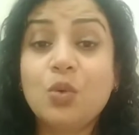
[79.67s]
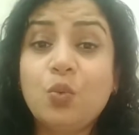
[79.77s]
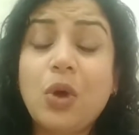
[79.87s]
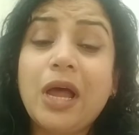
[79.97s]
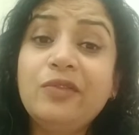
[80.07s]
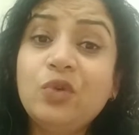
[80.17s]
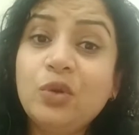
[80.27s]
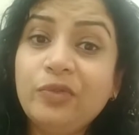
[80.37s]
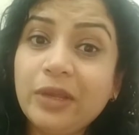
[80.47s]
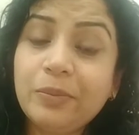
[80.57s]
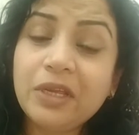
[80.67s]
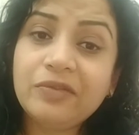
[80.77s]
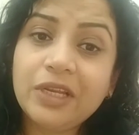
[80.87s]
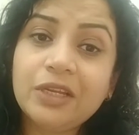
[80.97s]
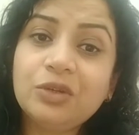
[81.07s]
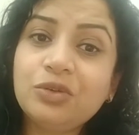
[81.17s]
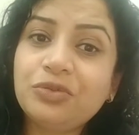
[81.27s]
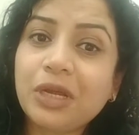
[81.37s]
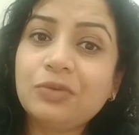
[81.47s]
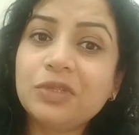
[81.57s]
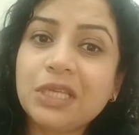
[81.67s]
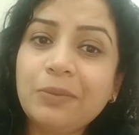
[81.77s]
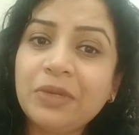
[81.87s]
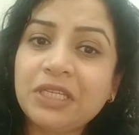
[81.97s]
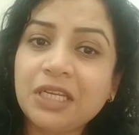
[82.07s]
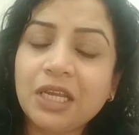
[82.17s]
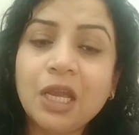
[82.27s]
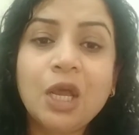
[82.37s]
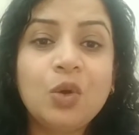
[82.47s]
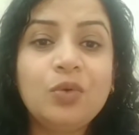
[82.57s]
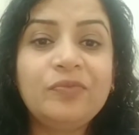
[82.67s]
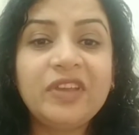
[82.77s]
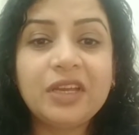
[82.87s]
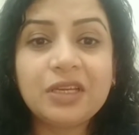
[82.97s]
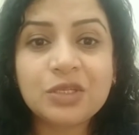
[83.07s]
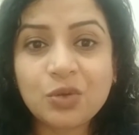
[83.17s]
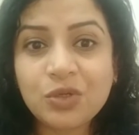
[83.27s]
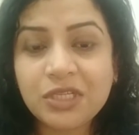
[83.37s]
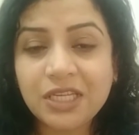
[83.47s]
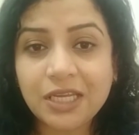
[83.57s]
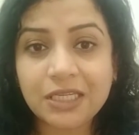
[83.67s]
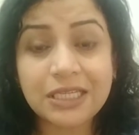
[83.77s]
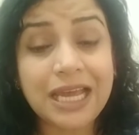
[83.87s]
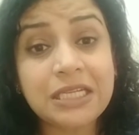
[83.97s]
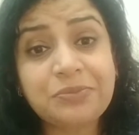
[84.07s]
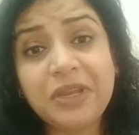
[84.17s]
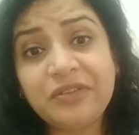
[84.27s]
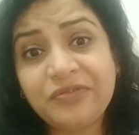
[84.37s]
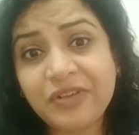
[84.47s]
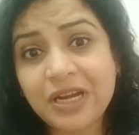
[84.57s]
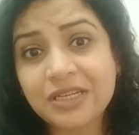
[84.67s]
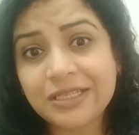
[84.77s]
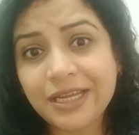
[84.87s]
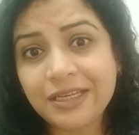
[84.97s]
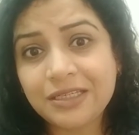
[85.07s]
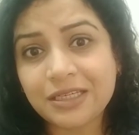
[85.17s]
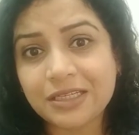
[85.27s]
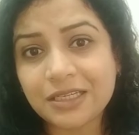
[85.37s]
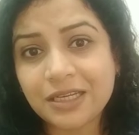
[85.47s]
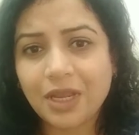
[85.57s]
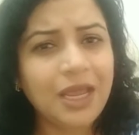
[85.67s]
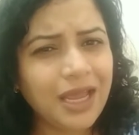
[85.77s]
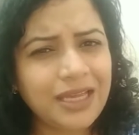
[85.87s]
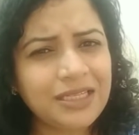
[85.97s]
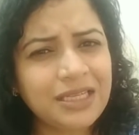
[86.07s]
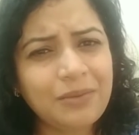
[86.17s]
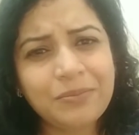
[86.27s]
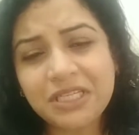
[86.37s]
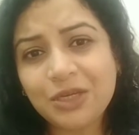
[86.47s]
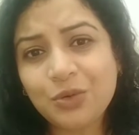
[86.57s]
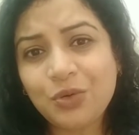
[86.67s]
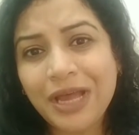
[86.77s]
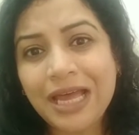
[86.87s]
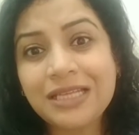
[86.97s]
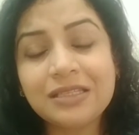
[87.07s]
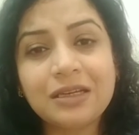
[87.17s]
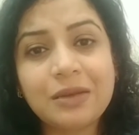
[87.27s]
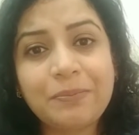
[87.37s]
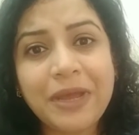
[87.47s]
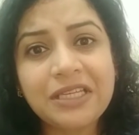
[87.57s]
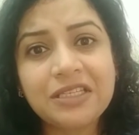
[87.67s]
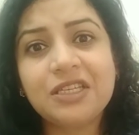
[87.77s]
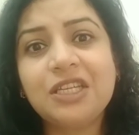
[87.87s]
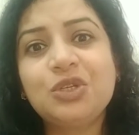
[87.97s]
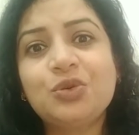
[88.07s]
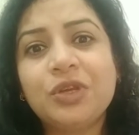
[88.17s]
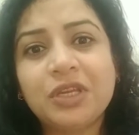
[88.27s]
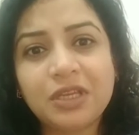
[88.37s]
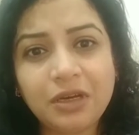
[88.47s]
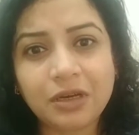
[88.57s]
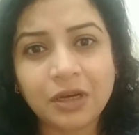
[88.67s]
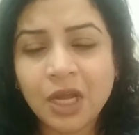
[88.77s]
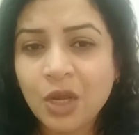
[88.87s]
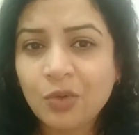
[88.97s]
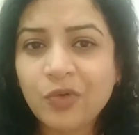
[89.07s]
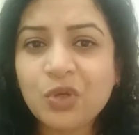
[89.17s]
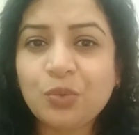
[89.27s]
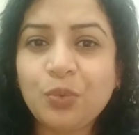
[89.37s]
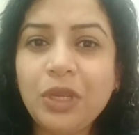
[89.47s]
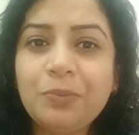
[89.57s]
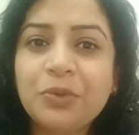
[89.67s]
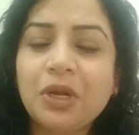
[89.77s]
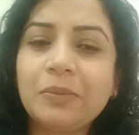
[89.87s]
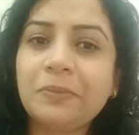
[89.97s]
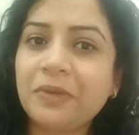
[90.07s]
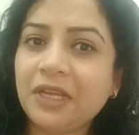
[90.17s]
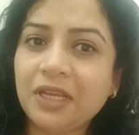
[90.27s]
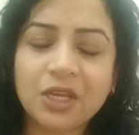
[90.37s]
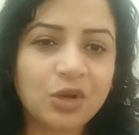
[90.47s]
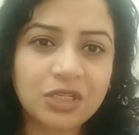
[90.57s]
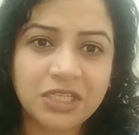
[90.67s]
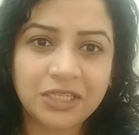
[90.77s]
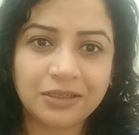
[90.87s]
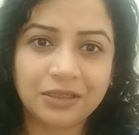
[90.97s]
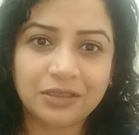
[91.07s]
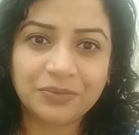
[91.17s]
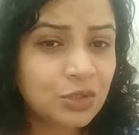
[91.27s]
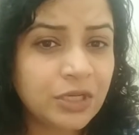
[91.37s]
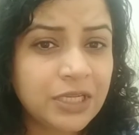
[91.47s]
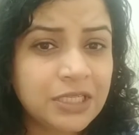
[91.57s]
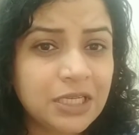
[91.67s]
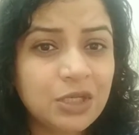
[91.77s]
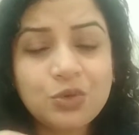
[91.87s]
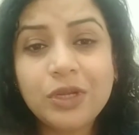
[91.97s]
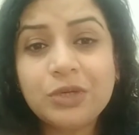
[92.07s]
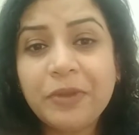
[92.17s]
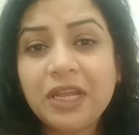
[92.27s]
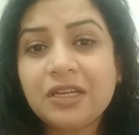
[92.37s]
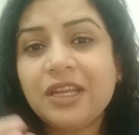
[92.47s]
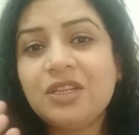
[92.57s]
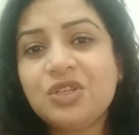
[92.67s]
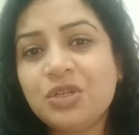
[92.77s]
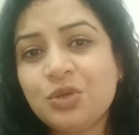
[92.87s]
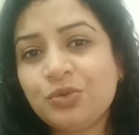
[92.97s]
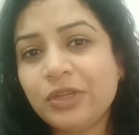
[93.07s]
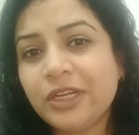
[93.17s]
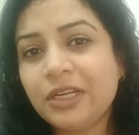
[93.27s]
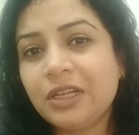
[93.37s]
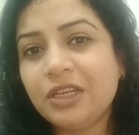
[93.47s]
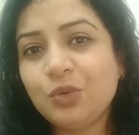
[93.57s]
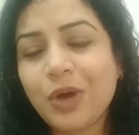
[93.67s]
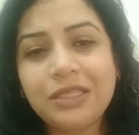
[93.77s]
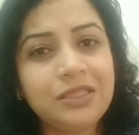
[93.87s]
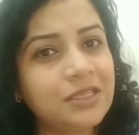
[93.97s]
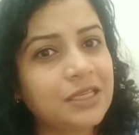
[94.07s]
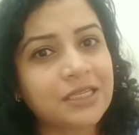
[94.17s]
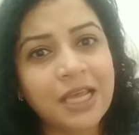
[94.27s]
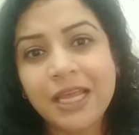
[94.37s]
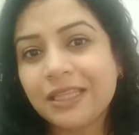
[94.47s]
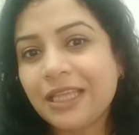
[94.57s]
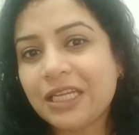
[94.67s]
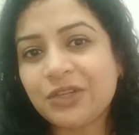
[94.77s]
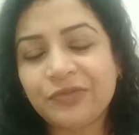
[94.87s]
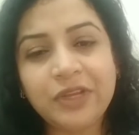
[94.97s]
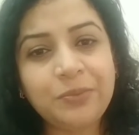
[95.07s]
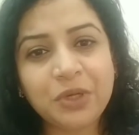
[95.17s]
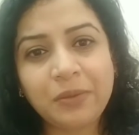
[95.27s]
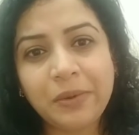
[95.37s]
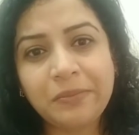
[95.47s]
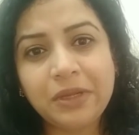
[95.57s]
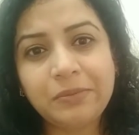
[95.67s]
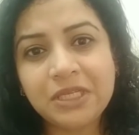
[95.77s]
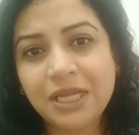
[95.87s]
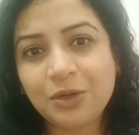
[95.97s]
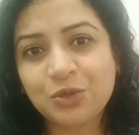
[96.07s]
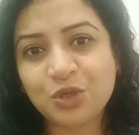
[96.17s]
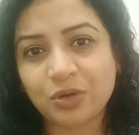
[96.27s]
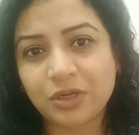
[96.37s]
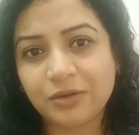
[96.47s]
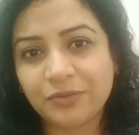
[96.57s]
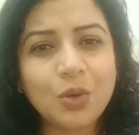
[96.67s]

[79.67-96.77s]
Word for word: Why would we be willing to drown somebody whom we associate as being far-sighted, as somebody who has the capacity to hear what we probably cannot hear, to listen to and pay attention to the little nuances that we probably miss out on?